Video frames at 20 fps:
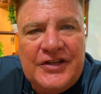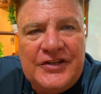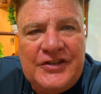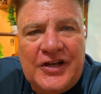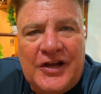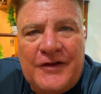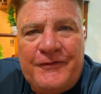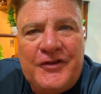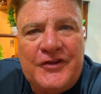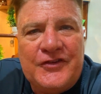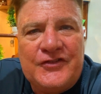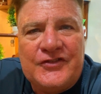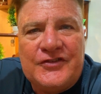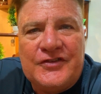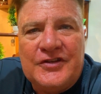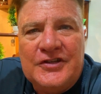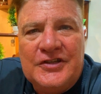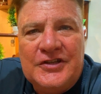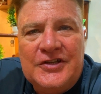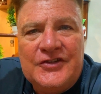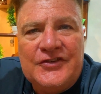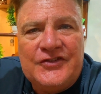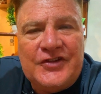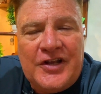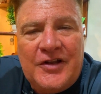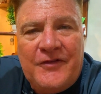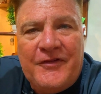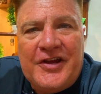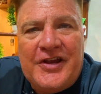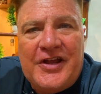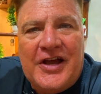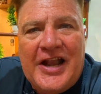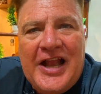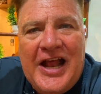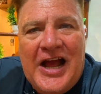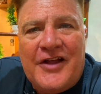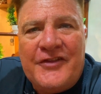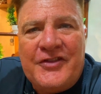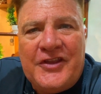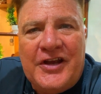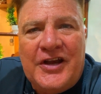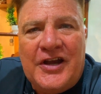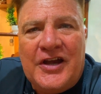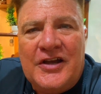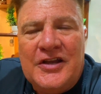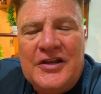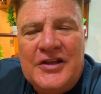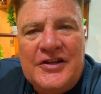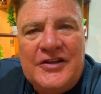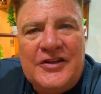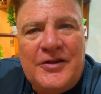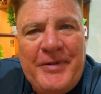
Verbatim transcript: the toughest son of a gun out there,